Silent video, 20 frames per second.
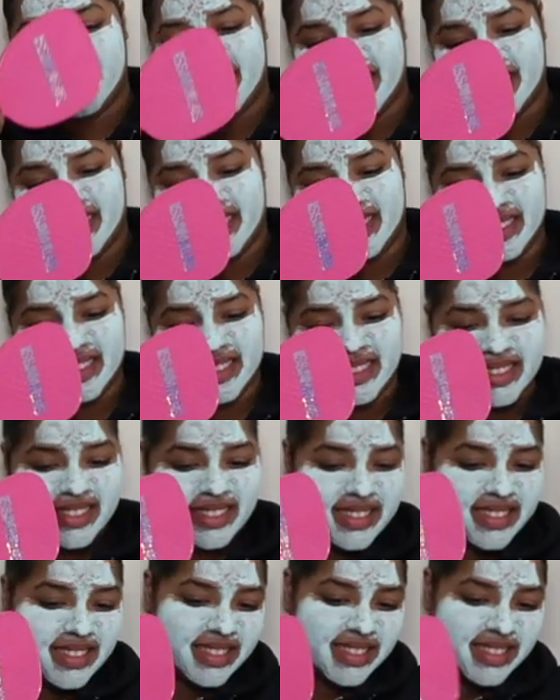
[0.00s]

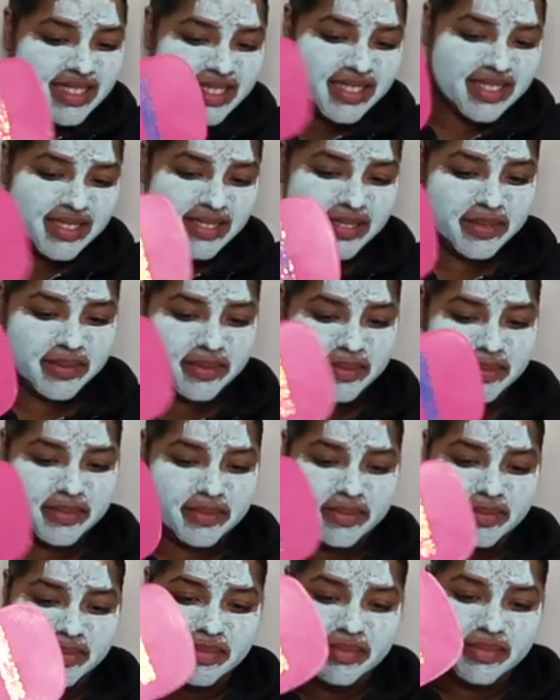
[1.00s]

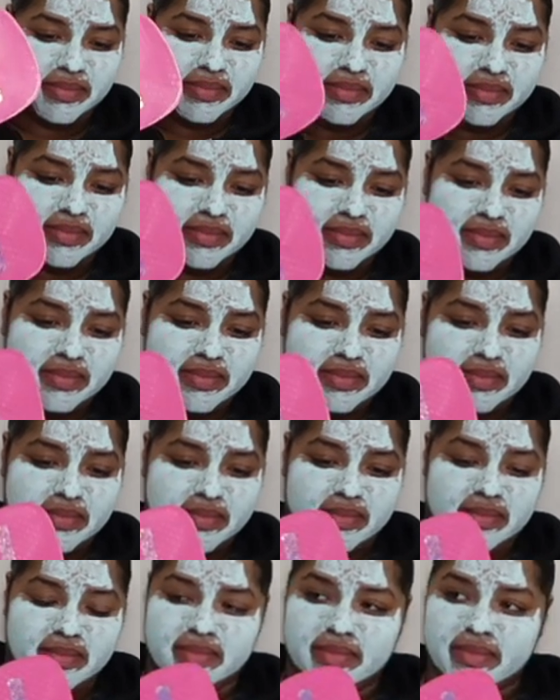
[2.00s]

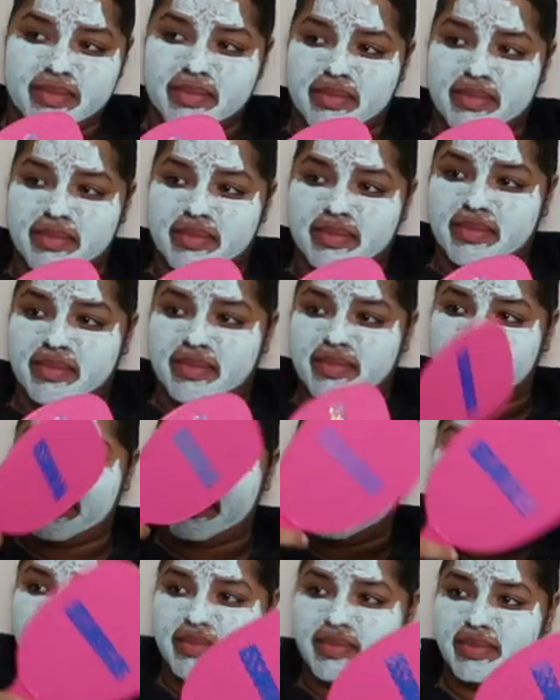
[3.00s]

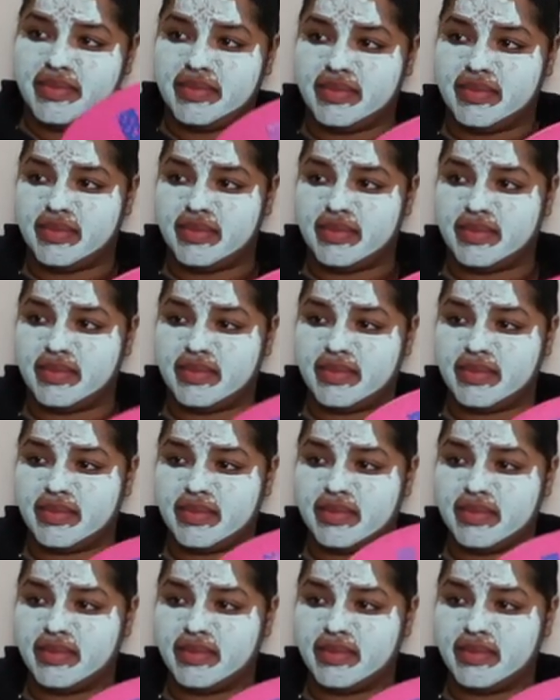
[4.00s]
(silent)